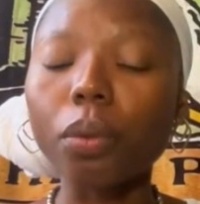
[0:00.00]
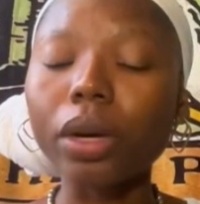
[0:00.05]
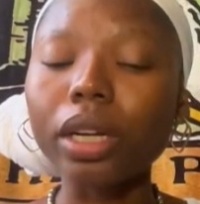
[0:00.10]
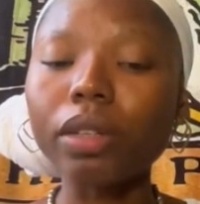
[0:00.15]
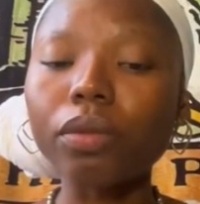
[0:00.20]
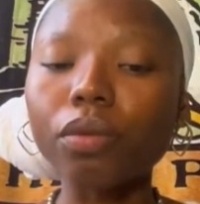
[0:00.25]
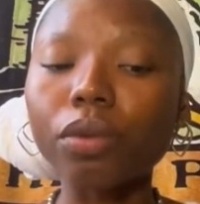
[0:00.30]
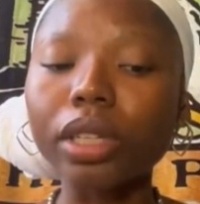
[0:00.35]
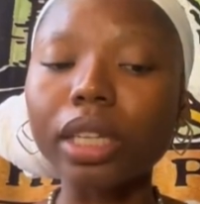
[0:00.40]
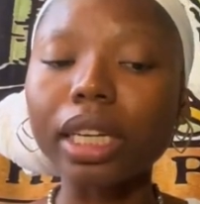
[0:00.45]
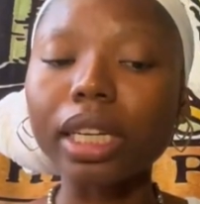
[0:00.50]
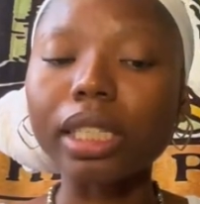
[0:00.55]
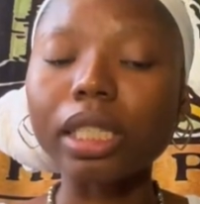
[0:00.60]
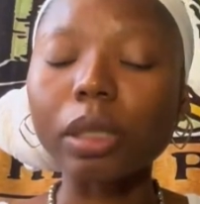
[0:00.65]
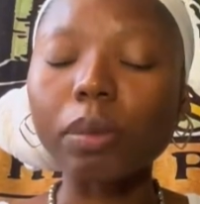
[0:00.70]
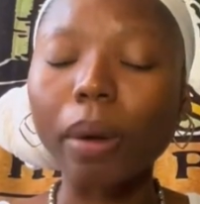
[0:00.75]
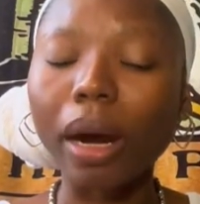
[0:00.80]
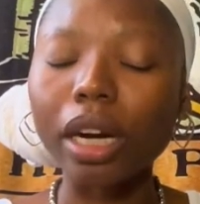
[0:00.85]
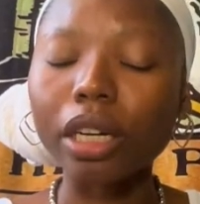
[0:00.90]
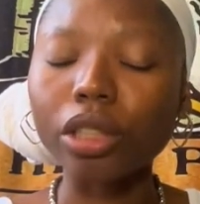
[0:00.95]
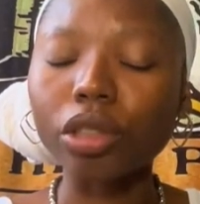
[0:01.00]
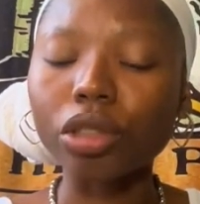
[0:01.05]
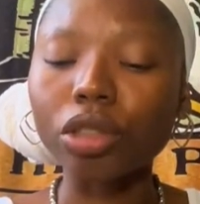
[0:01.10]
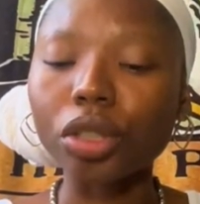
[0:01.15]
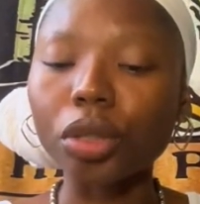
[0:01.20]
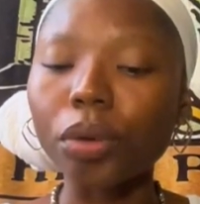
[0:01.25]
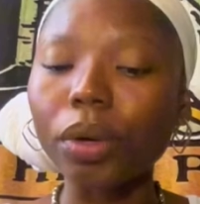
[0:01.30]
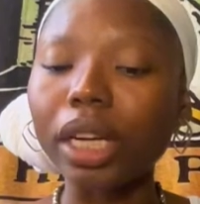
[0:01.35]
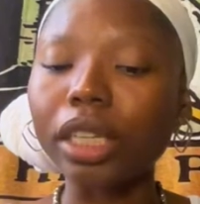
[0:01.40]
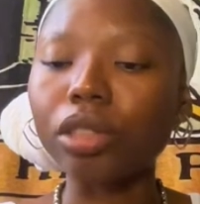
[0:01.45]
really inspires
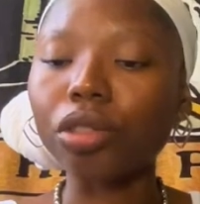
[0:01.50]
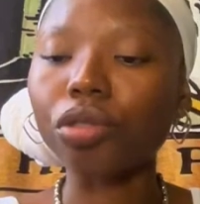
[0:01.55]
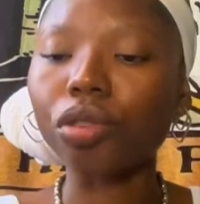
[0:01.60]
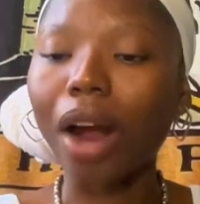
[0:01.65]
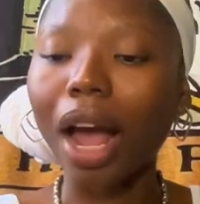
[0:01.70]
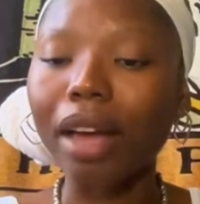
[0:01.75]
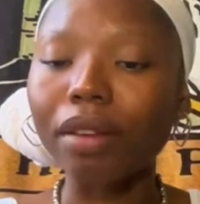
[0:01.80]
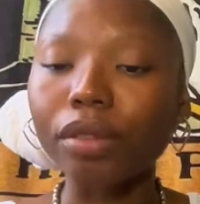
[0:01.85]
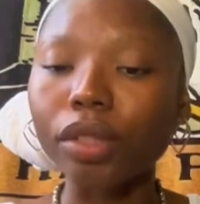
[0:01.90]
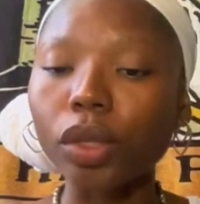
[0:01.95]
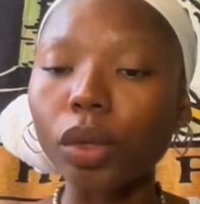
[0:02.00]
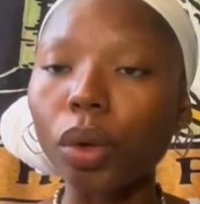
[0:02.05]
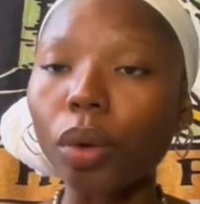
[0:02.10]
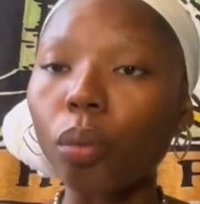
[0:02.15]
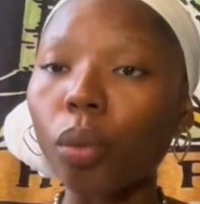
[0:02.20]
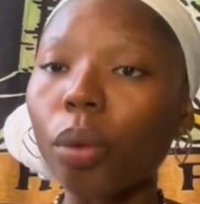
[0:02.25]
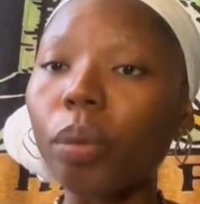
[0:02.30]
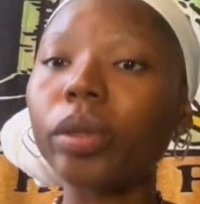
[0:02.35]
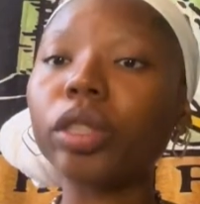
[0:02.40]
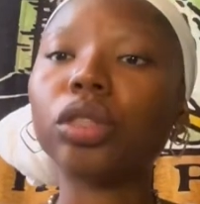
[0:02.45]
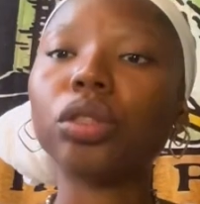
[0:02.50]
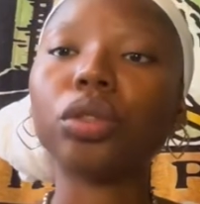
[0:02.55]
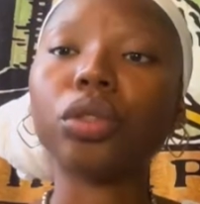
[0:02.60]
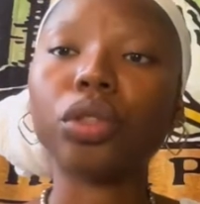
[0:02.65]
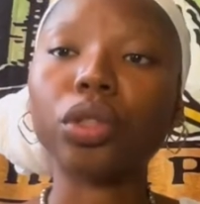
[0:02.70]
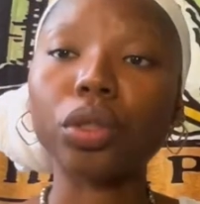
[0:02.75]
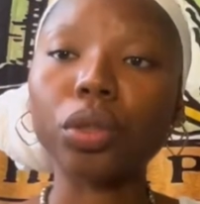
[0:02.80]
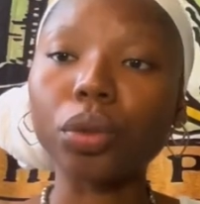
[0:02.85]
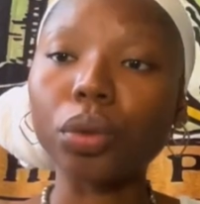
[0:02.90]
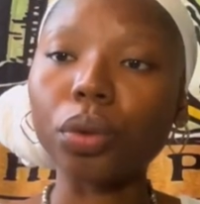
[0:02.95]
you and drives you, and what would you
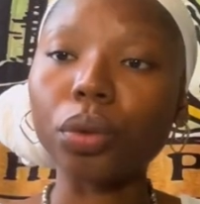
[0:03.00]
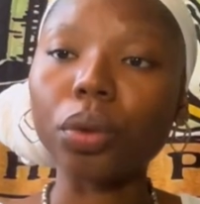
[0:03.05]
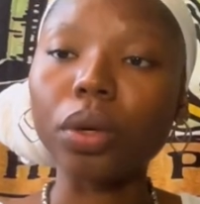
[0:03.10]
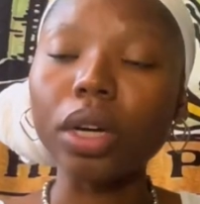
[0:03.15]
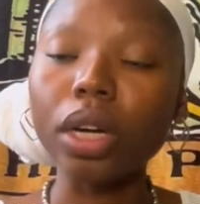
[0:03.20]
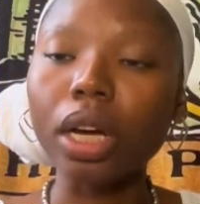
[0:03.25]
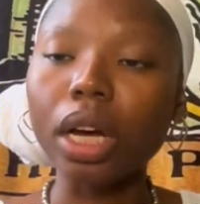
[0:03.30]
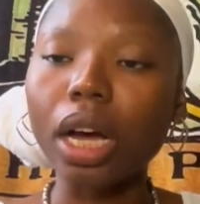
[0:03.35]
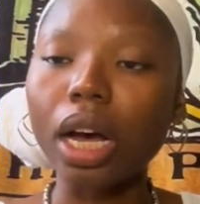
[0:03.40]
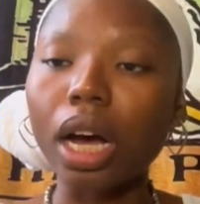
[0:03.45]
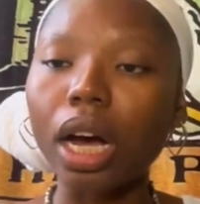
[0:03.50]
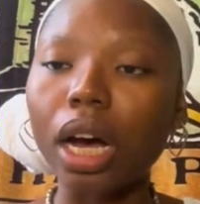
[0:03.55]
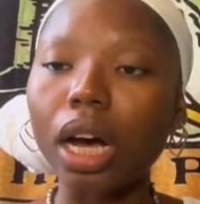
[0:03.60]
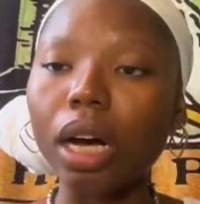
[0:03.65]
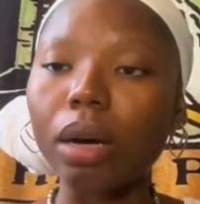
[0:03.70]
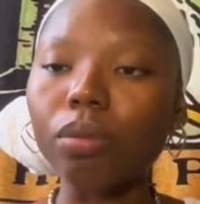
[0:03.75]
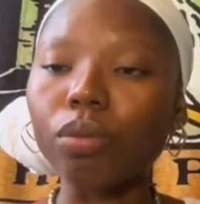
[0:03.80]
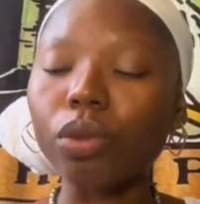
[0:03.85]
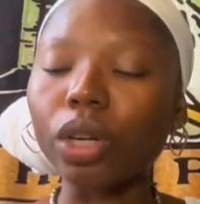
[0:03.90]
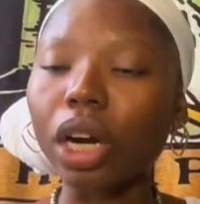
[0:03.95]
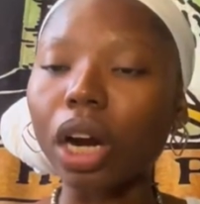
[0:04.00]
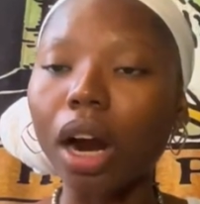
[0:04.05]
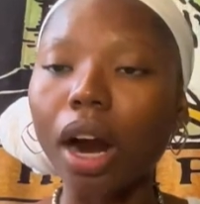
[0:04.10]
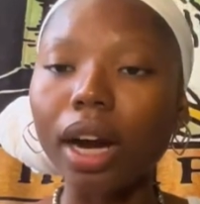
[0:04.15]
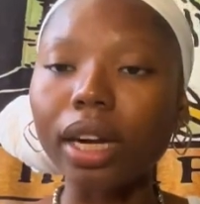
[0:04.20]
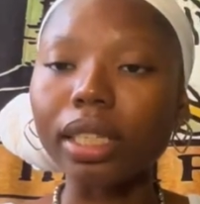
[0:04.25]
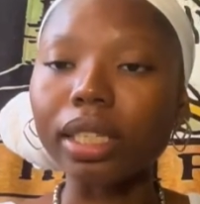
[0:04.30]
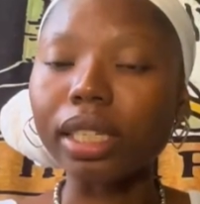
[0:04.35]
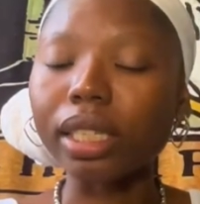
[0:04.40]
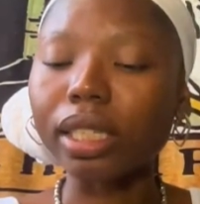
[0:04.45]
do
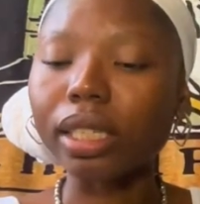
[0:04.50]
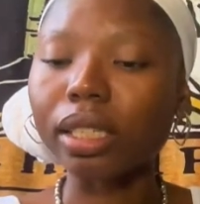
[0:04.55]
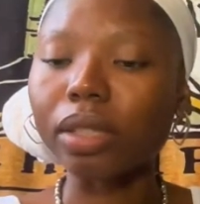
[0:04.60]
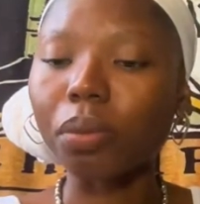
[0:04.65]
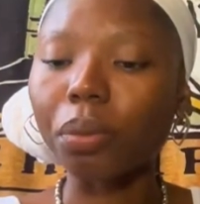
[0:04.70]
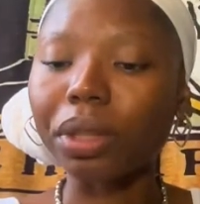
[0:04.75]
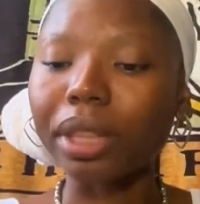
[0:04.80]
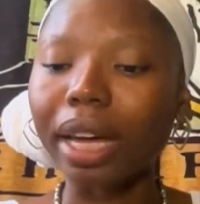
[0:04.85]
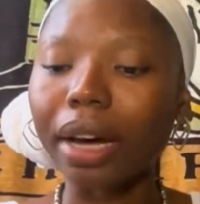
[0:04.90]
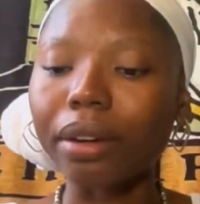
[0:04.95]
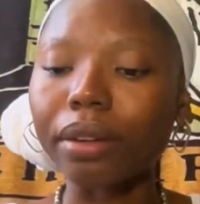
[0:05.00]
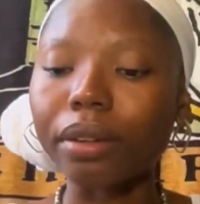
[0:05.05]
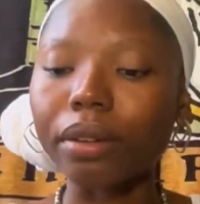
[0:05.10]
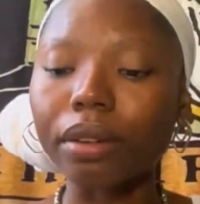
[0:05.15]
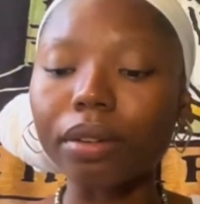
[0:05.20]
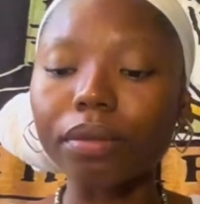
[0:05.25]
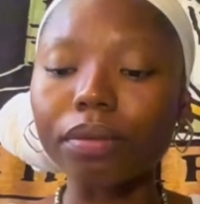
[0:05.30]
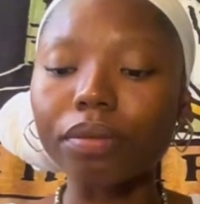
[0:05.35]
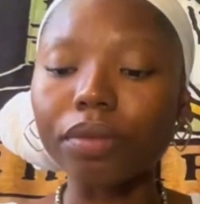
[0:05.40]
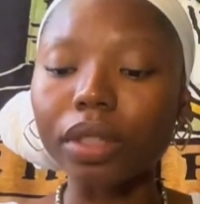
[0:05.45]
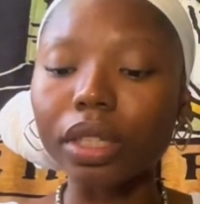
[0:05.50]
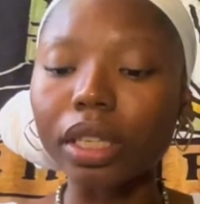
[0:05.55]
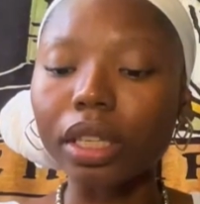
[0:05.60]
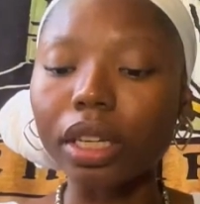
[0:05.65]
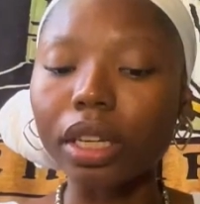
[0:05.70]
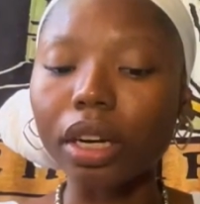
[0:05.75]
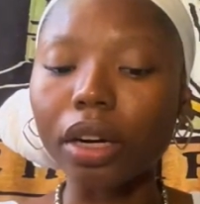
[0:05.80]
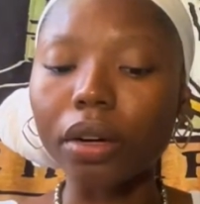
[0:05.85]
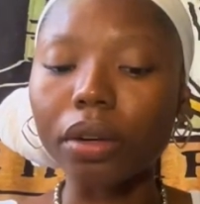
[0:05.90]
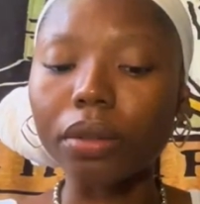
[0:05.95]
regardless, without,
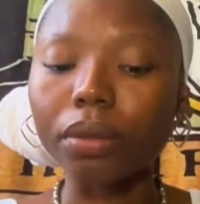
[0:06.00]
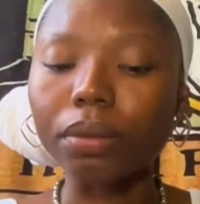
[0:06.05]
you know,